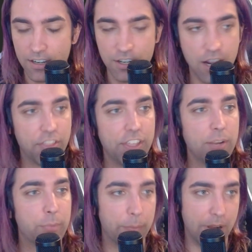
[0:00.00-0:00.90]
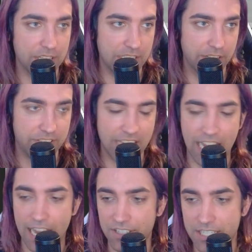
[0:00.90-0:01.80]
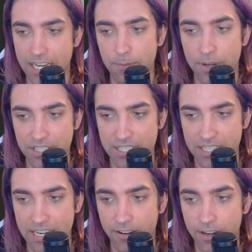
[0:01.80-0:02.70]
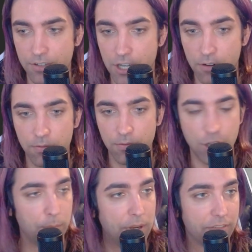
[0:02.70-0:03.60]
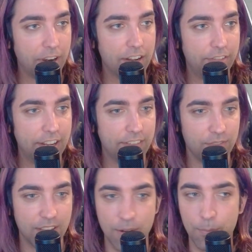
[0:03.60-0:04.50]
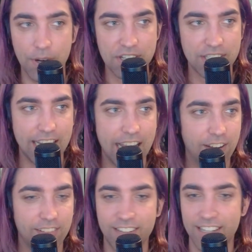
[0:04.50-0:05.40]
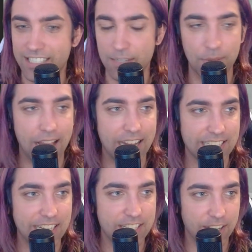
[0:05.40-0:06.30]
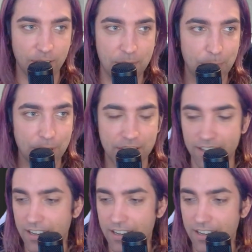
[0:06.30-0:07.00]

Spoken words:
Nothing but positives I have to say about this scenario. So don't be afraid of it. Bust it out. It's in Black Site. It's a great book.